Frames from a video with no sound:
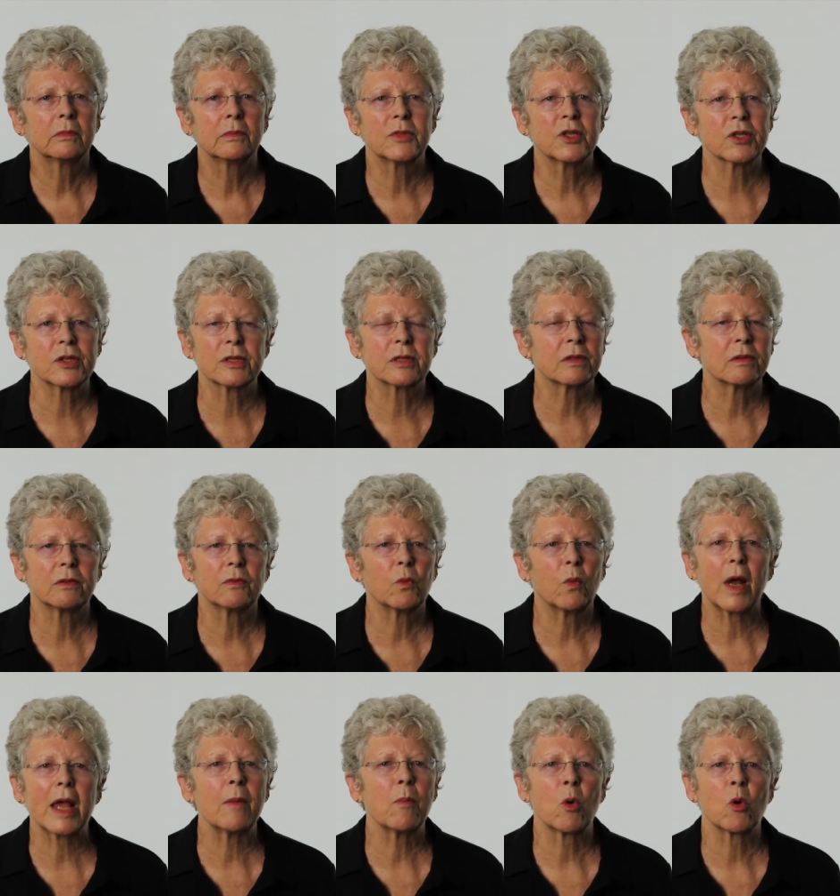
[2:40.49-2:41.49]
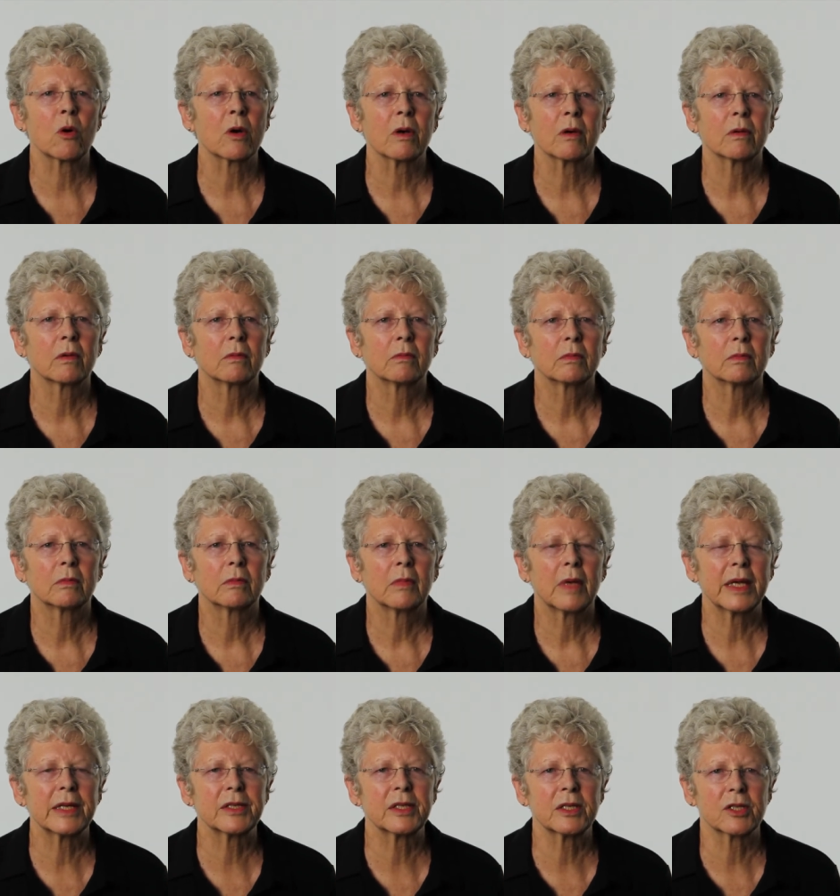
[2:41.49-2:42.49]
just way more
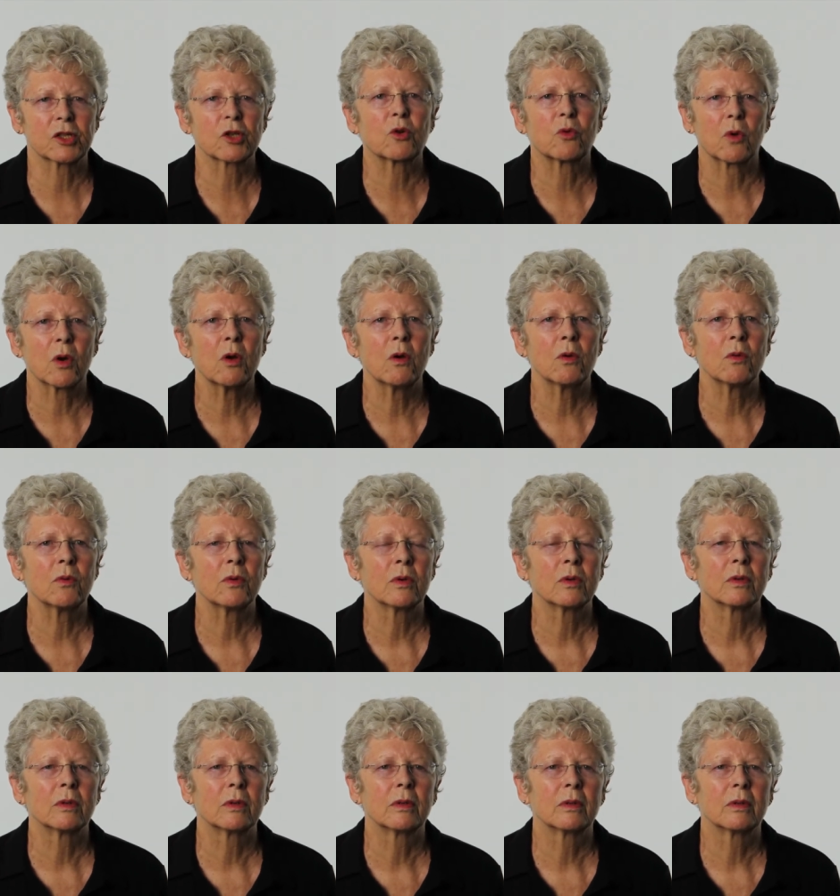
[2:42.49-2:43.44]
as it's grown.